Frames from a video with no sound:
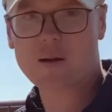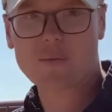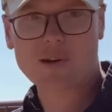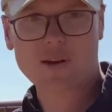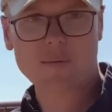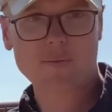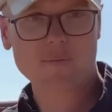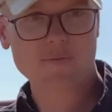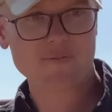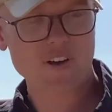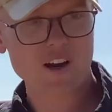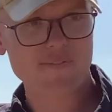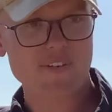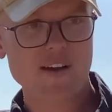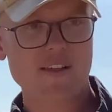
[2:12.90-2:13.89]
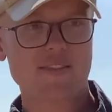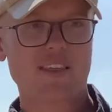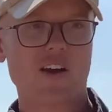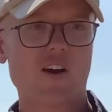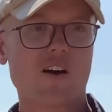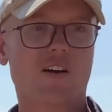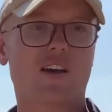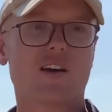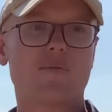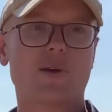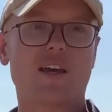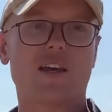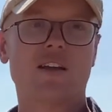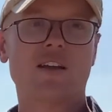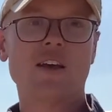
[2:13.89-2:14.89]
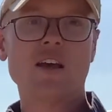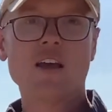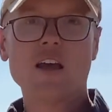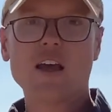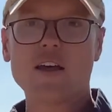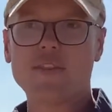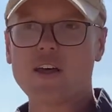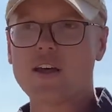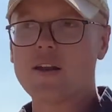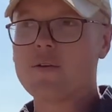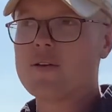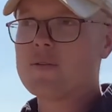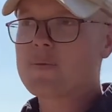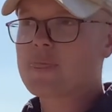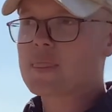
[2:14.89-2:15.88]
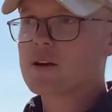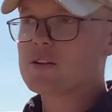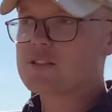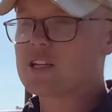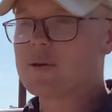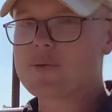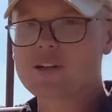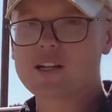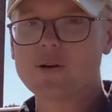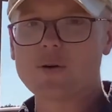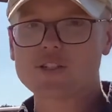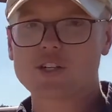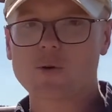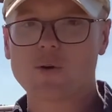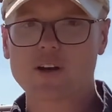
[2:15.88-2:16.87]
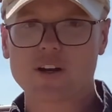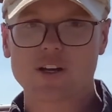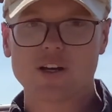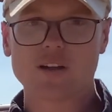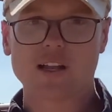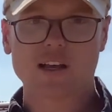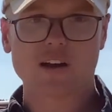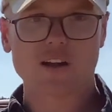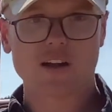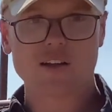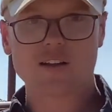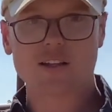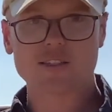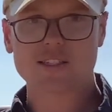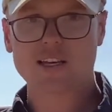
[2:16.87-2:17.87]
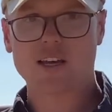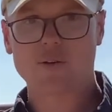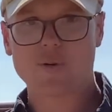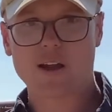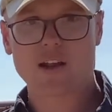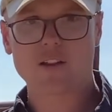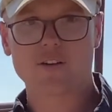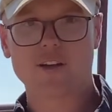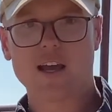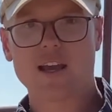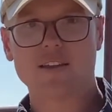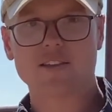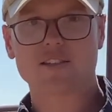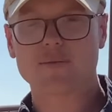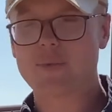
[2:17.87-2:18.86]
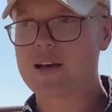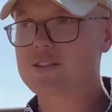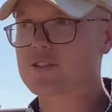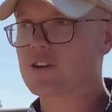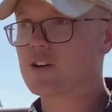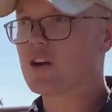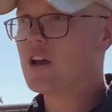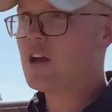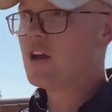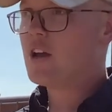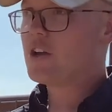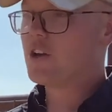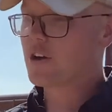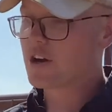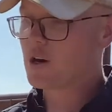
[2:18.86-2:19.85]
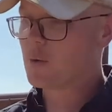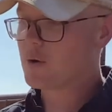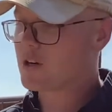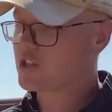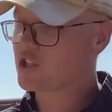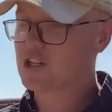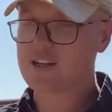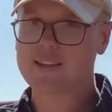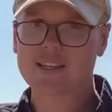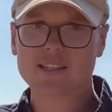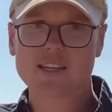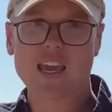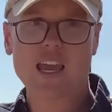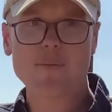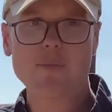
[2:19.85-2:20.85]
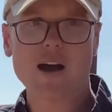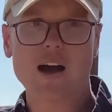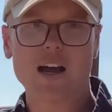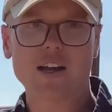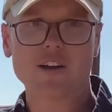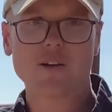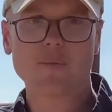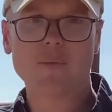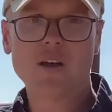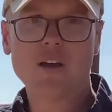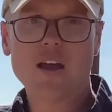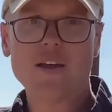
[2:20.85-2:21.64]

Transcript: I'm going to verify that they all come in, and then typically what you want to do, like on let's say a regular day in the semester, you're going to want to shut this gate behind them.